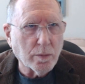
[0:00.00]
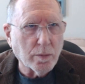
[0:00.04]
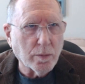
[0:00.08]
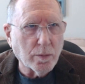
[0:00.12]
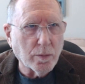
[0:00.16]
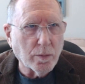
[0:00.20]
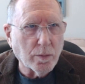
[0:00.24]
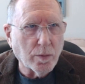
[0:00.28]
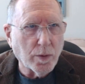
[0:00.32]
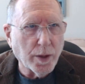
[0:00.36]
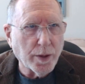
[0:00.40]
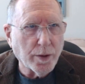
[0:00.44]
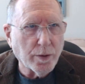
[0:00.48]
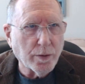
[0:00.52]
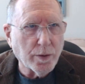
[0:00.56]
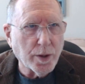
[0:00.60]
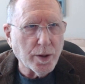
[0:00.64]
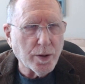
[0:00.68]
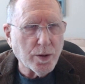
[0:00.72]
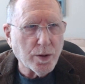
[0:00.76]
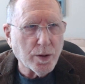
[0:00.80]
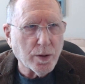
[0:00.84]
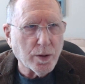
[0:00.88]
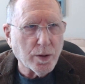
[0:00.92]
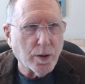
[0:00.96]
Whether
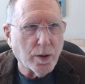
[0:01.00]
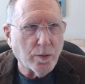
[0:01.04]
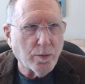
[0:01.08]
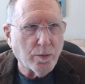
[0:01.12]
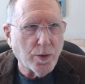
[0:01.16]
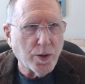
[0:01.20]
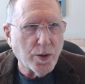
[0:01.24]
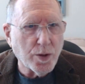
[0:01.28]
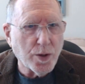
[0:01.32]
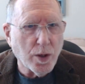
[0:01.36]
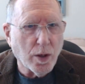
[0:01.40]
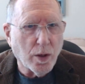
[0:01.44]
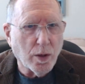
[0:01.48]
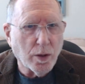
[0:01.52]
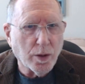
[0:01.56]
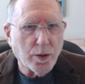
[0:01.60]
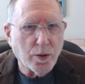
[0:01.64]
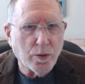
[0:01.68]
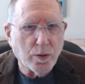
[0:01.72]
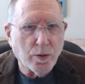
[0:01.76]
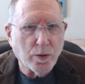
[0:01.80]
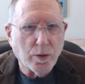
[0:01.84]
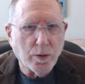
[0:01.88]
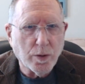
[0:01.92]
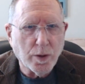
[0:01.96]
it's a result
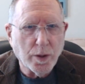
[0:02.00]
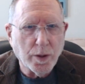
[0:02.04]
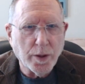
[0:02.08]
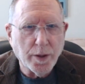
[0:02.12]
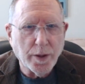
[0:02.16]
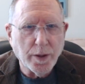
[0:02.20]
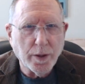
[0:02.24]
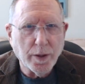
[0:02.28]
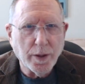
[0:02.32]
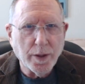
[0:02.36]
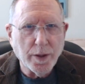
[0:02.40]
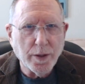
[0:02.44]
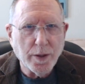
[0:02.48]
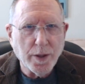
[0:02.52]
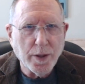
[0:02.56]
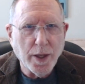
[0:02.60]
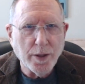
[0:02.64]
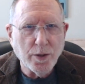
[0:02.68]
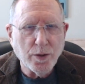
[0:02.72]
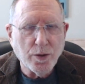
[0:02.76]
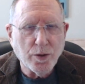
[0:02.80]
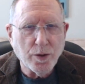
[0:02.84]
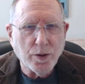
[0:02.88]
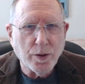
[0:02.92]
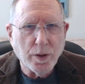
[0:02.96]
or an
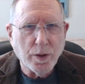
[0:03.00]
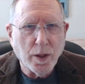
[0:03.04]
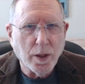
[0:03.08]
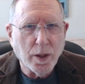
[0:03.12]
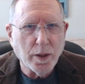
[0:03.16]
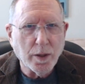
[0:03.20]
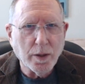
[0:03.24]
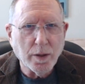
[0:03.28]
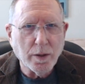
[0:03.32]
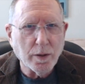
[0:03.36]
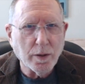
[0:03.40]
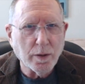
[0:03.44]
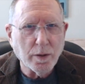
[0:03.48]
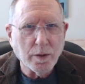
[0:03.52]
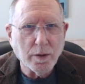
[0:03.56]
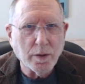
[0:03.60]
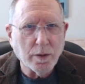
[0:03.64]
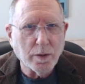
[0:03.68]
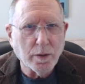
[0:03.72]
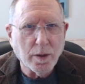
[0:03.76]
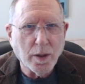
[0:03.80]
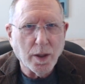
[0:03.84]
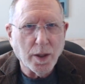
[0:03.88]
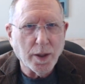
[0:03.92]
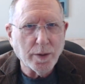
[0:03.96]
intention,
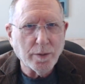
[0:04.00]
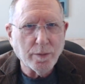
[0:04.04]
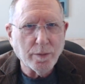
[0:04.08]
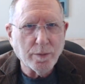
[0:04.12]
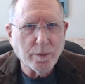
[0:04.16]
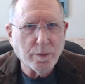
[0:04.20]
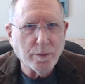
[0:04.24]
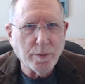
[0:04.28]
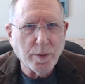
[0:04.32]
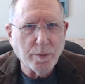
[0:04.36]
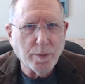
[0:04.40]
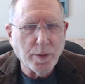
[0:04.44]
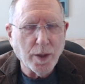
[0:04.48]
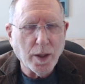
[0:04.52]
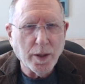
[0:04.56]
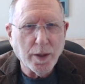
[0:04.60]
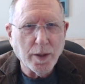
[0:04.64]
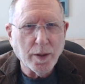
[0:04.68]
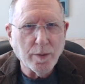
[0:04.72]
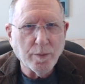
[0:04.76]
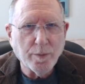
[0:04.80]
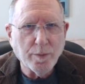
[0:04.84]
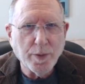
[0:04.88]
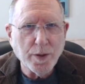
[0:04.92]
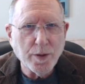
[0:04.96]
I'm not
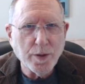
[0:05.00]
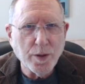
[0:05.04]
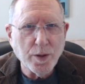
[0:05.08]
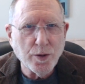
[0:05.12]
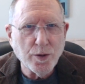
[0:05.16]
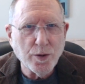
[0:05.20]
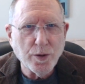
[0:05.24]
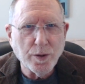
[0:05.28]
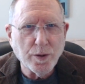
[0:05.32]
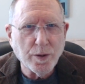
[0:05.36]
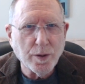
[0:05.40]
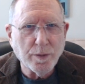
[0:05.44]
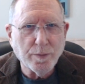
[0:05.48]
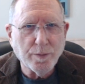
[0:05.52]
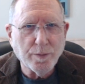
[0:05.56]
in a position